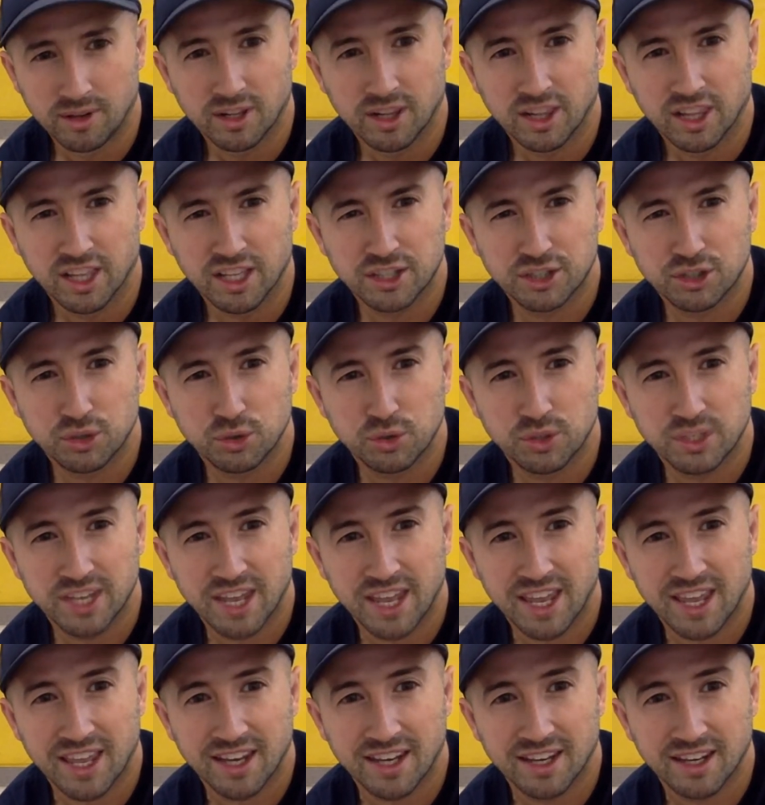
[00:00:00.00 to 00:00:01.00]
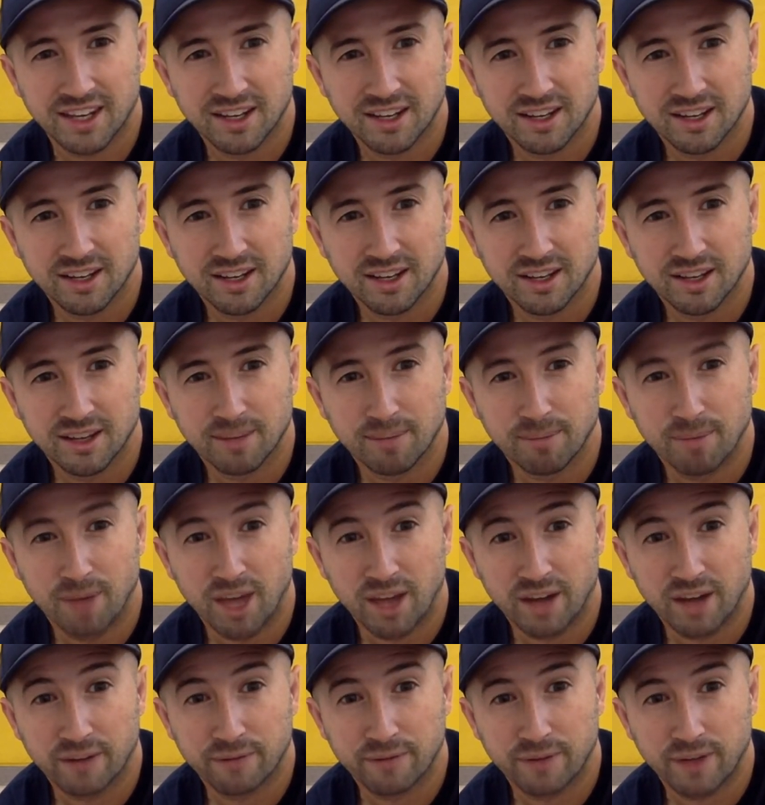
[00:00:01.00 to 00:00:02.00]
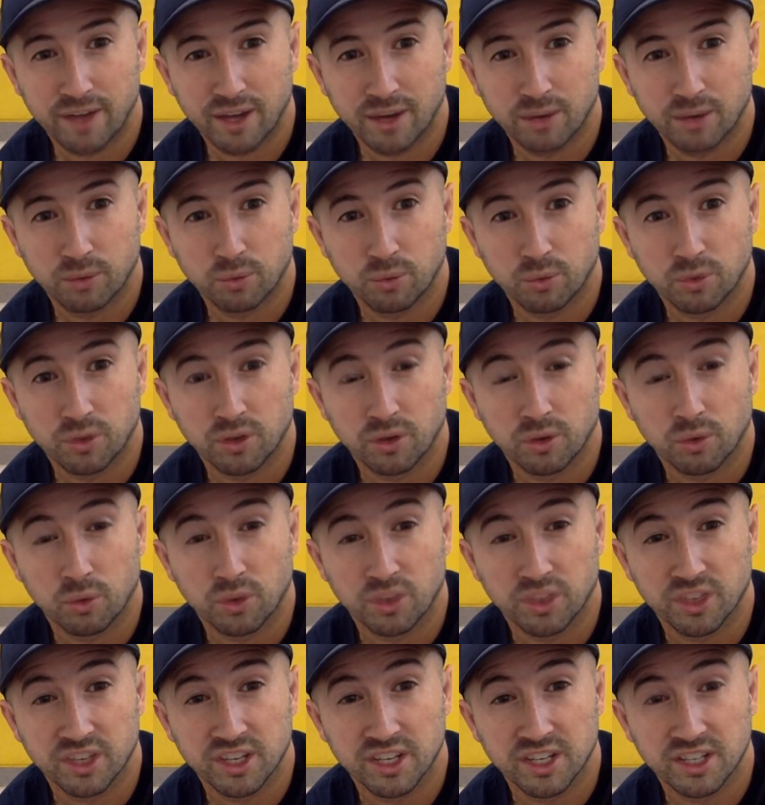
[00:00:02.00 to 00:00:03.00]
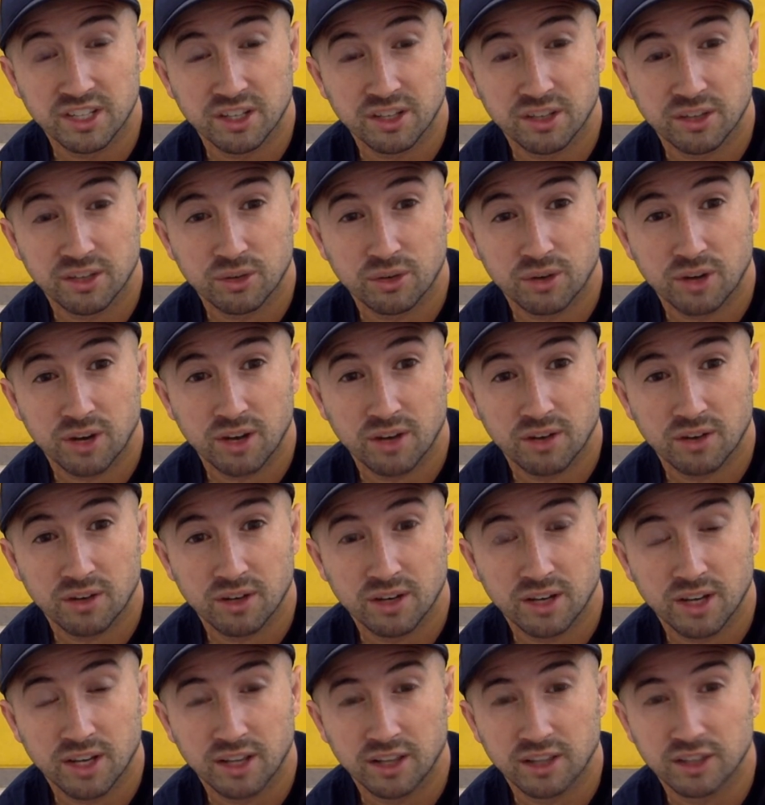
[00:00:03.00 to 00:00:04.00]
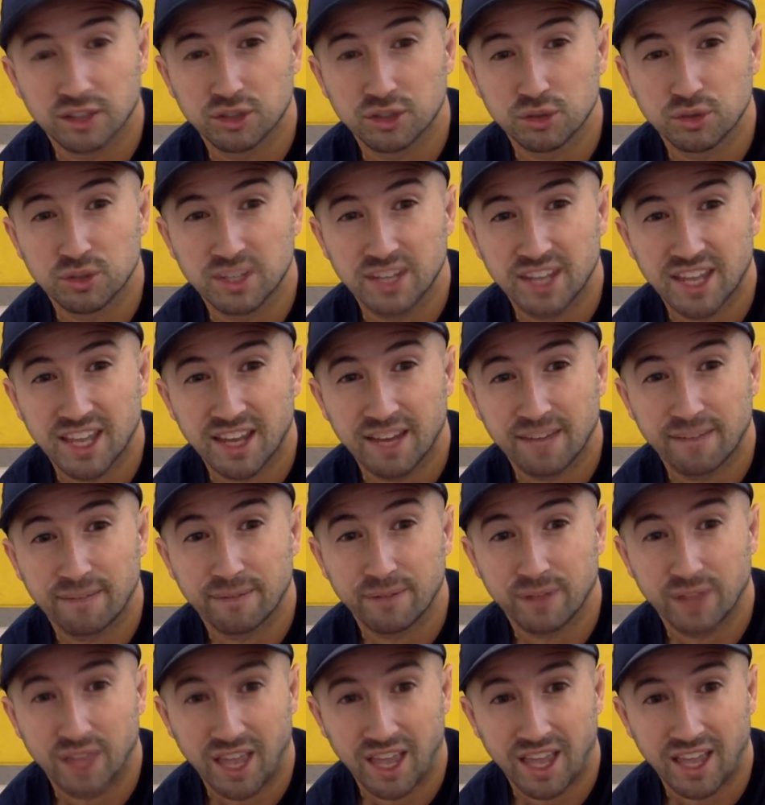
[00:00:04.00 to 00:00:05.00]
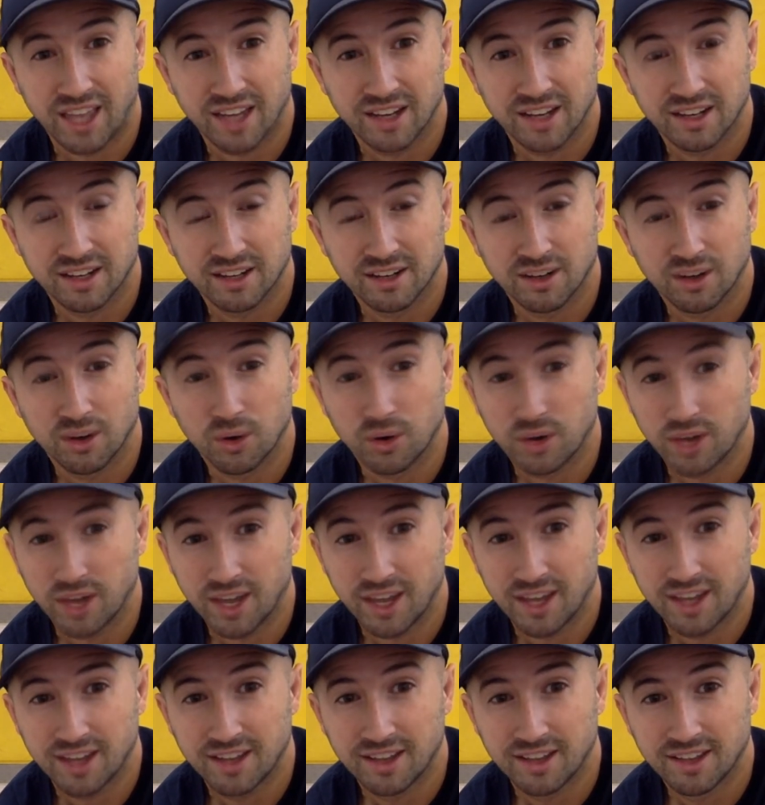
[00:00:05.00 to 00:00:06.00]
Let's do 10, modified with the knees on the ground, and let's do 10 flat, okay?